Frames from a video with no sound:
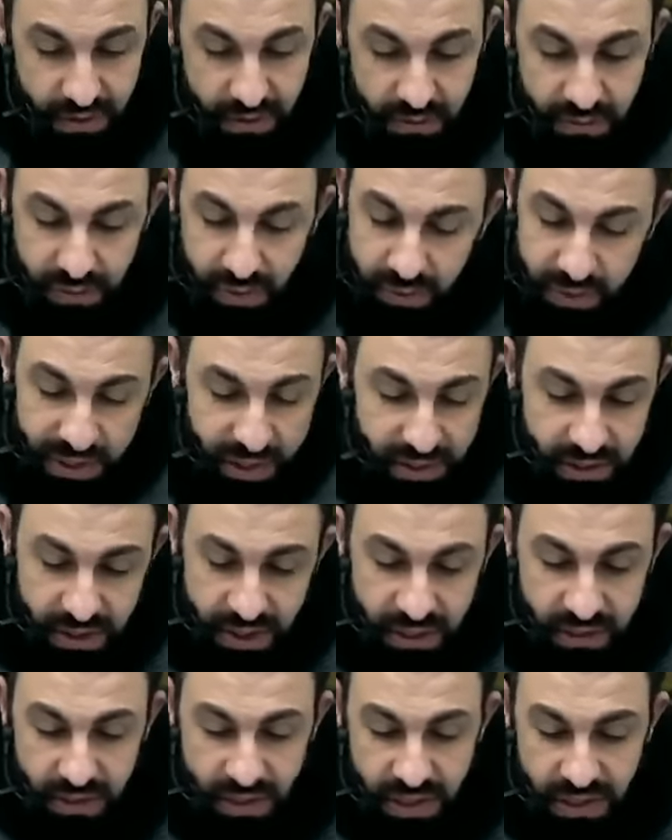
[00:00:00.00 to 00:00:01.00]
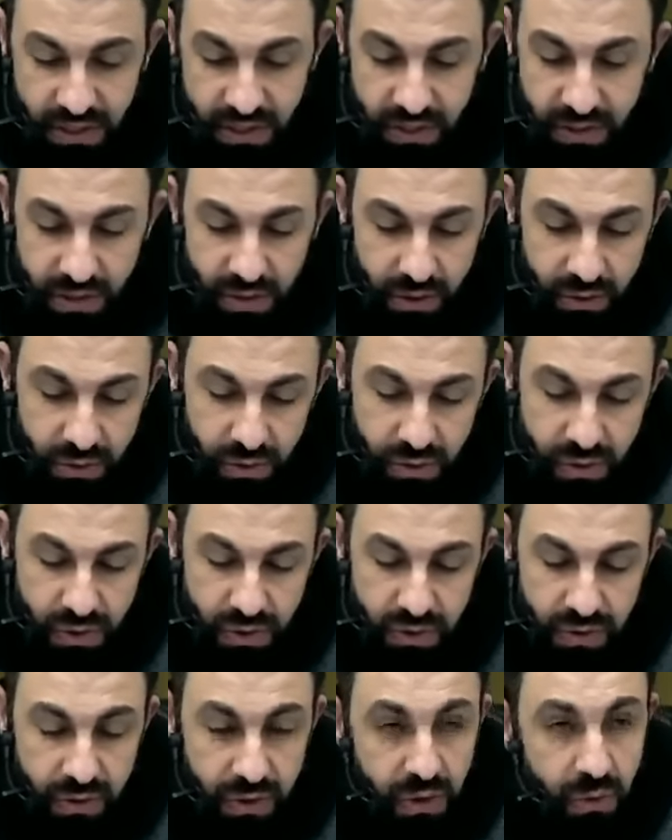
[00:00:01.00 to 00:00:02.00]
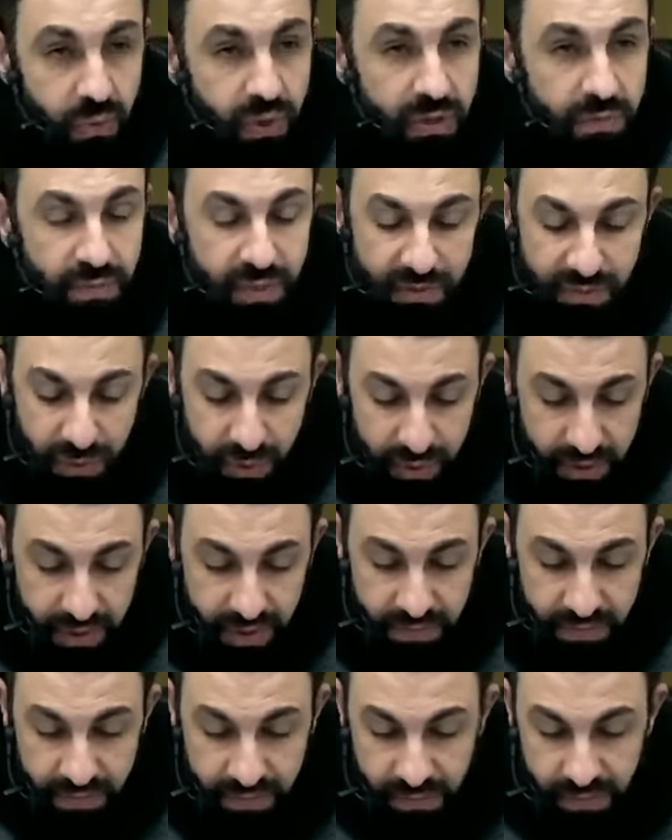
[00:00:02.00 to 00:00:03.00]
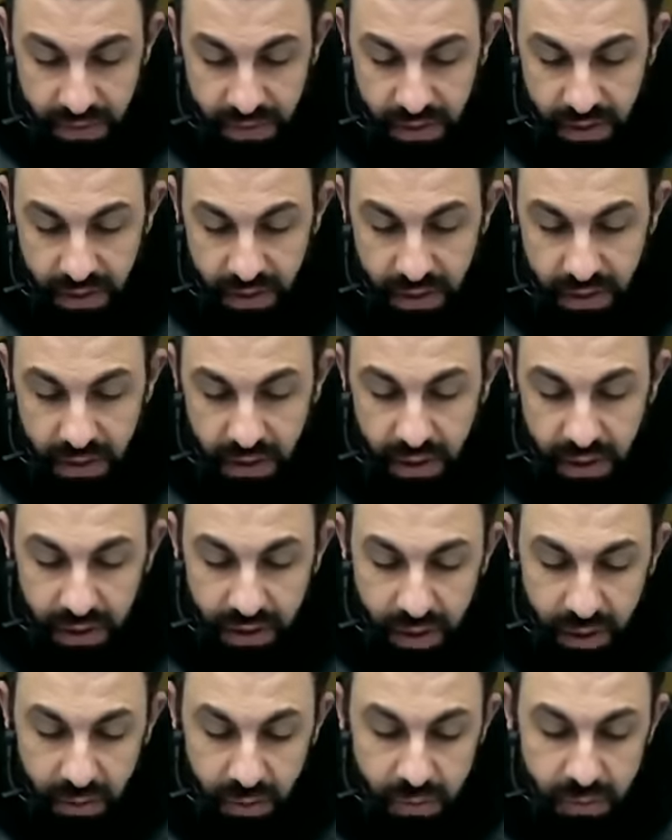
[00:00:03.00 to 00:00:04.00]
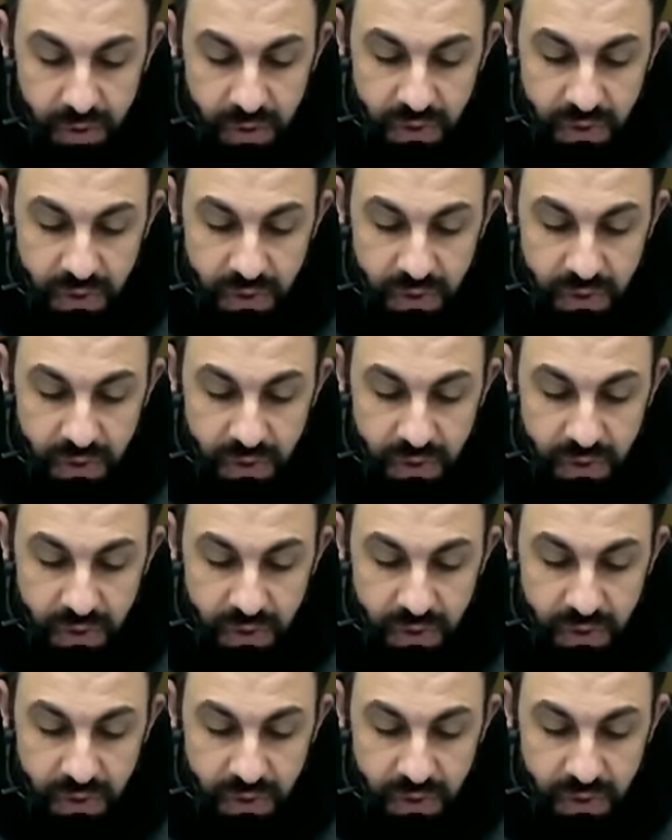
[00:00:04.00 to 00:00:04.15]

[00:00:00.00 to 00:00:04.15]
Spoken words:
For we indeed tested those who went before them. Allah will most